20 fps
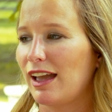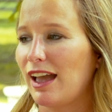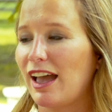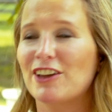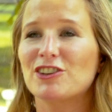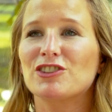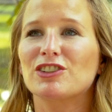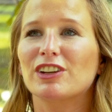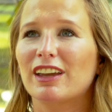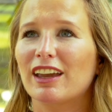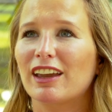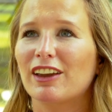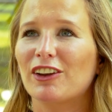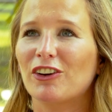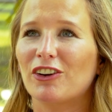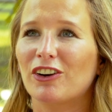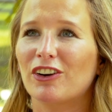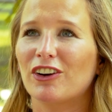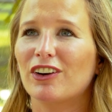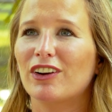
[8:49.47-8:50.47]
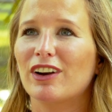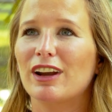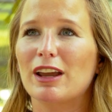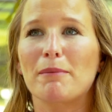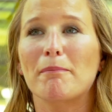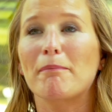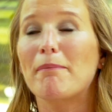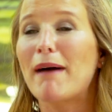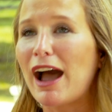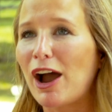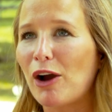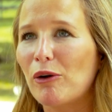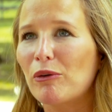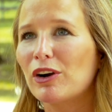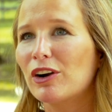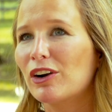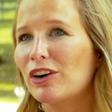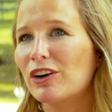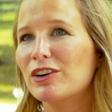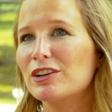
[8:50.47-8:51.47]
educate her,
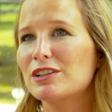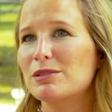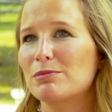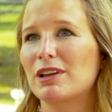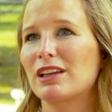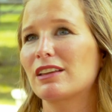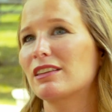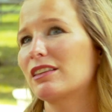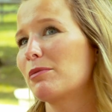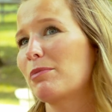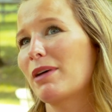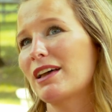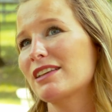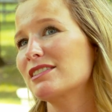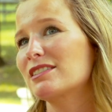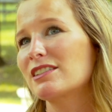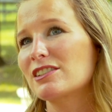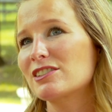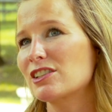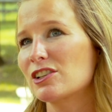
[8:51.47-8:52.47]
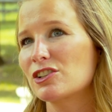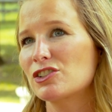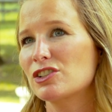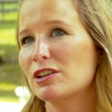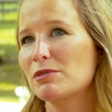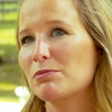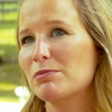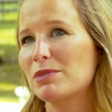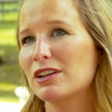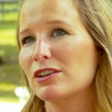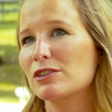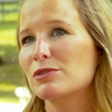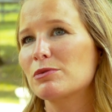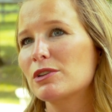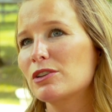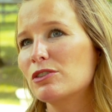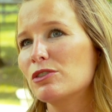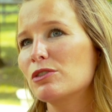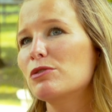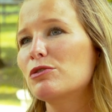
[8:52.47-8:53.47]
empower her to make the best decision, because
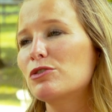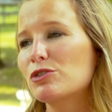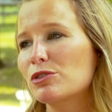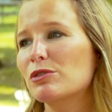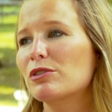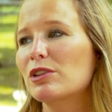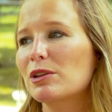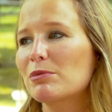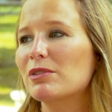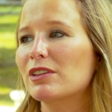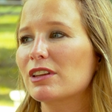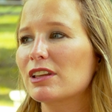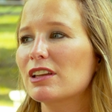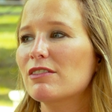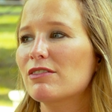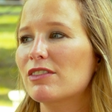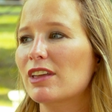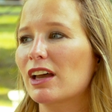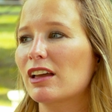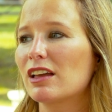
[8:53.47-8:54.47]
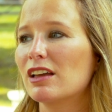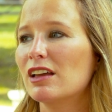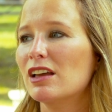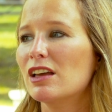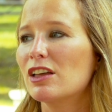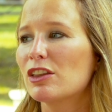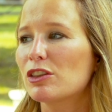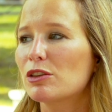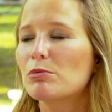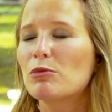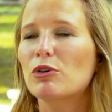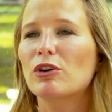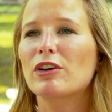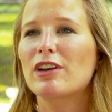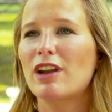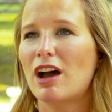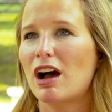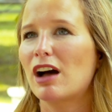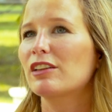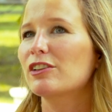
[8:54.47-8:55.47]
we do truly believe that the more
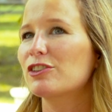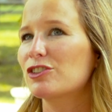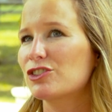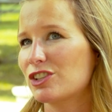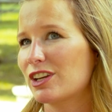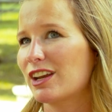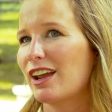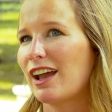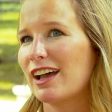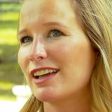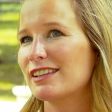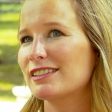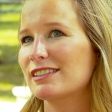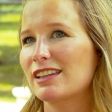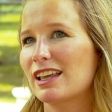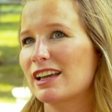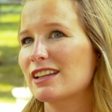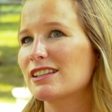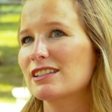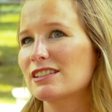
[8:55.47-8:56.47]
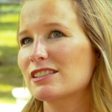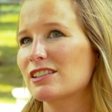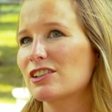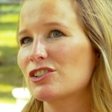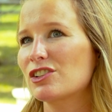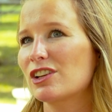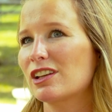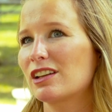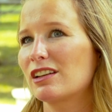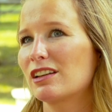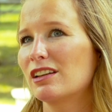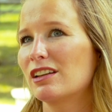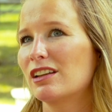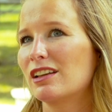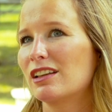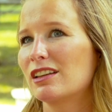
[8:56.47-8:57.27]
knowledge she has in that decision,